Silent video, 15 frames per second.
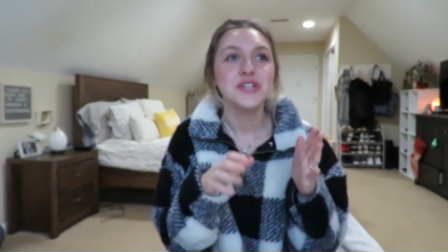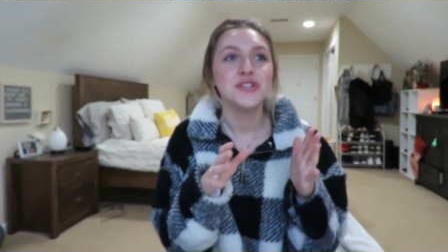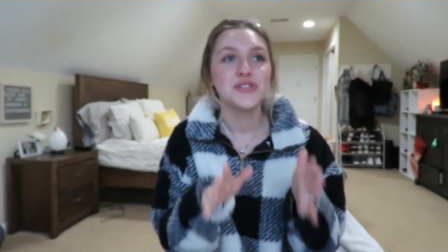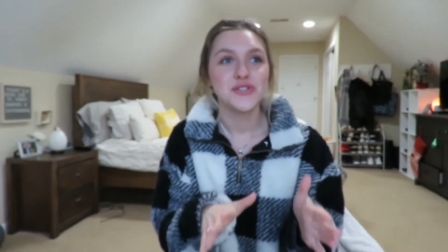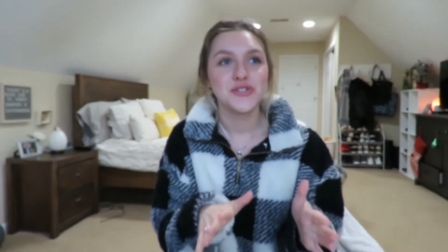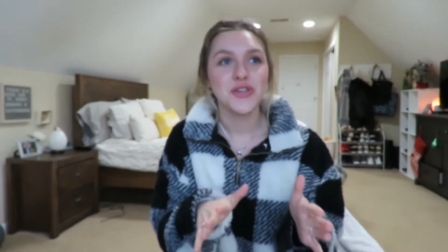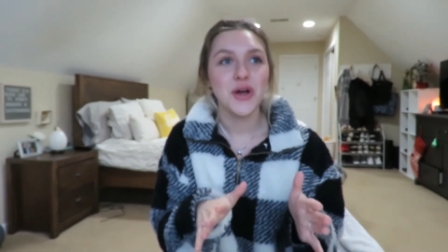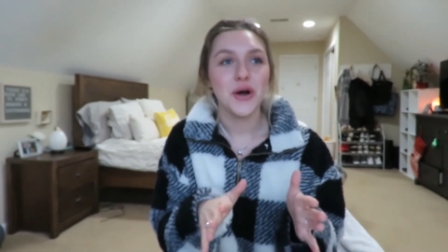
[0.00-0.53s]

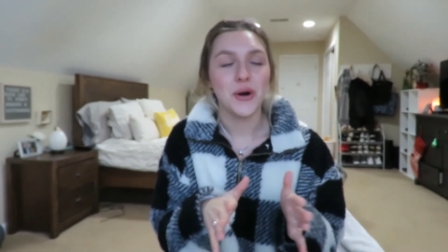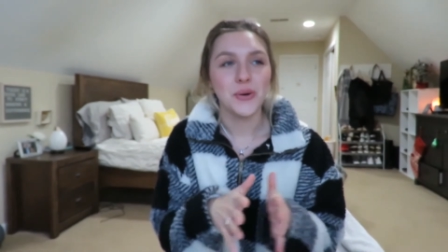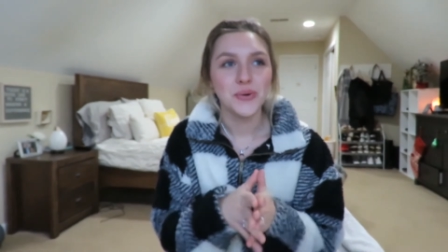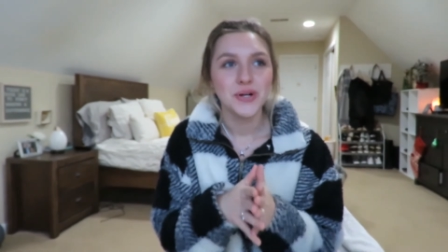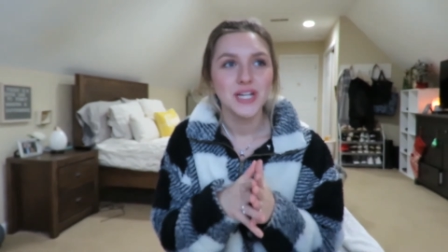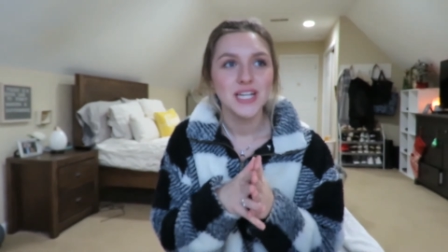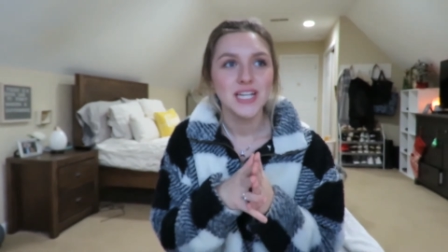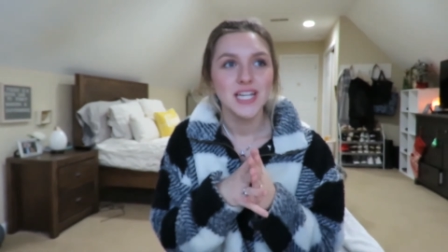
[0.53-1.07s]

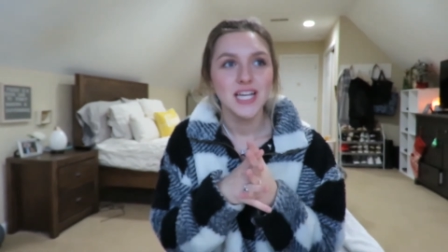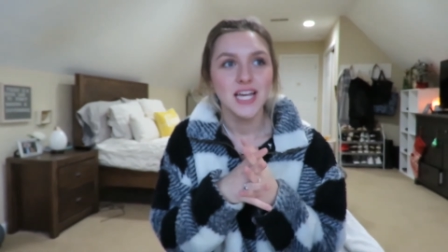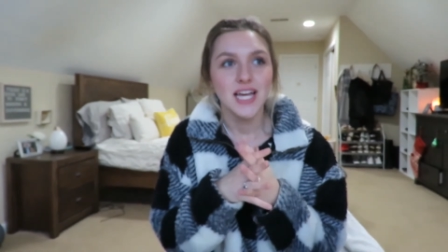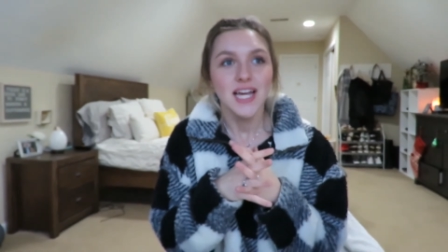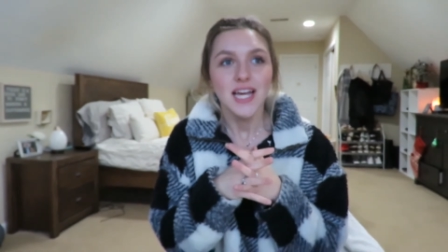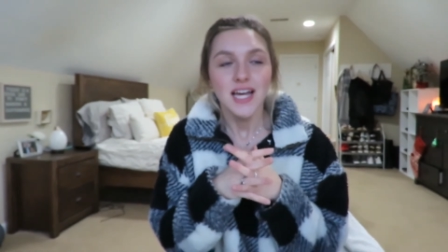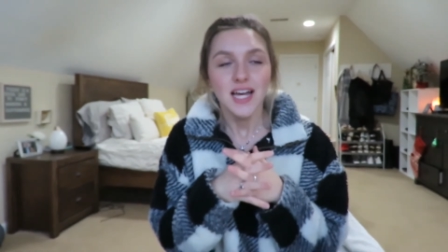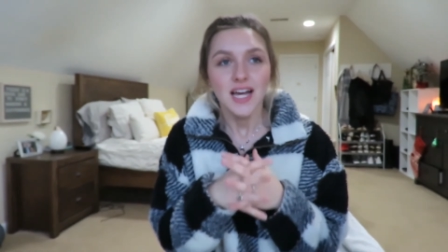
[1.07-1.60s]
So
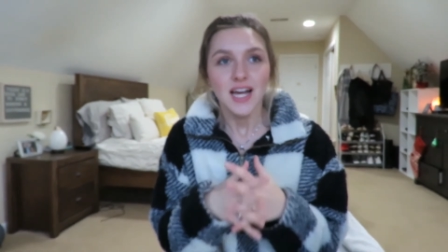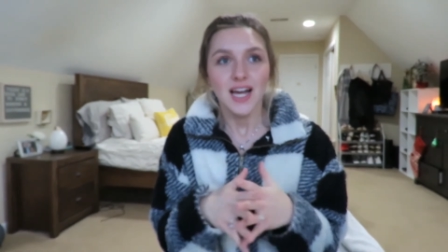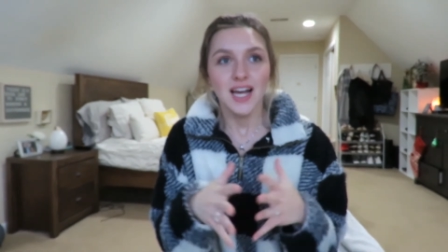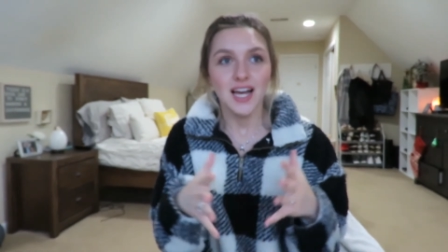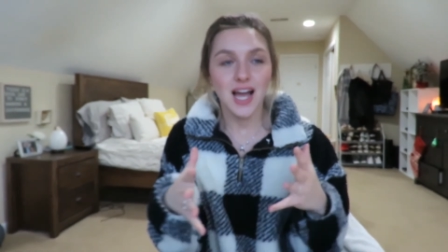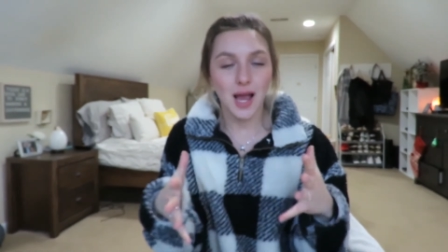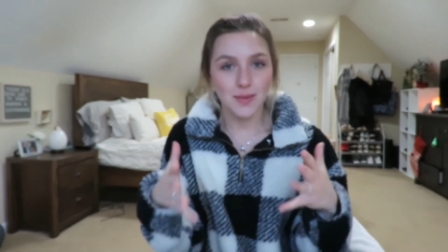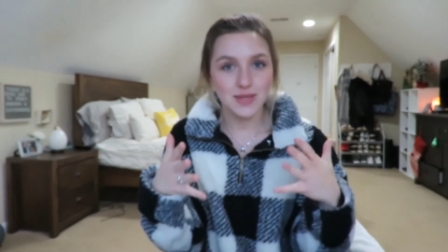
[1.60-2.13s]

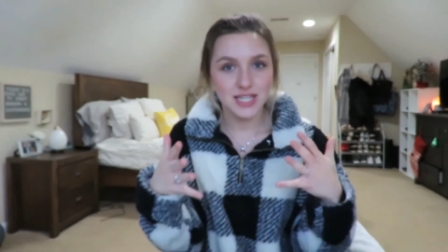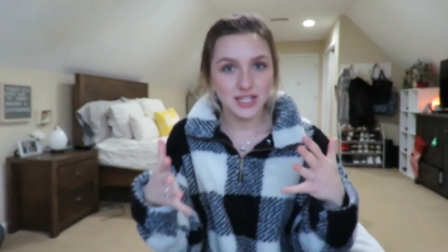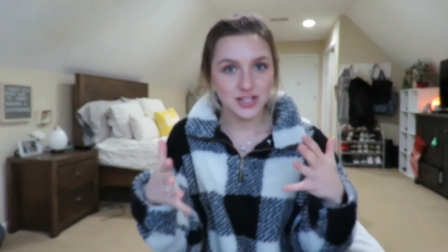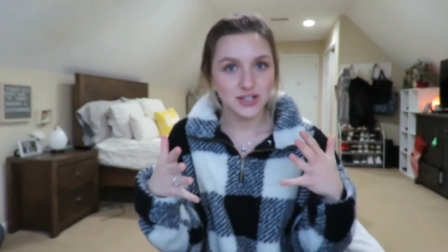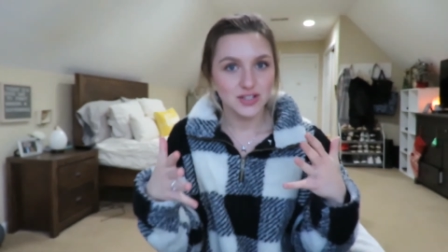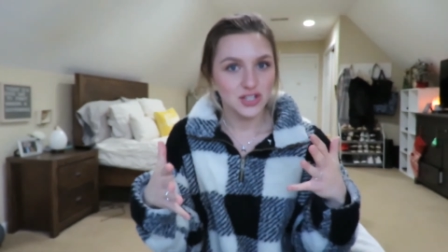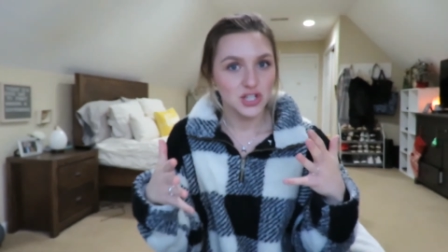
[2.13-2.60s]
I'm like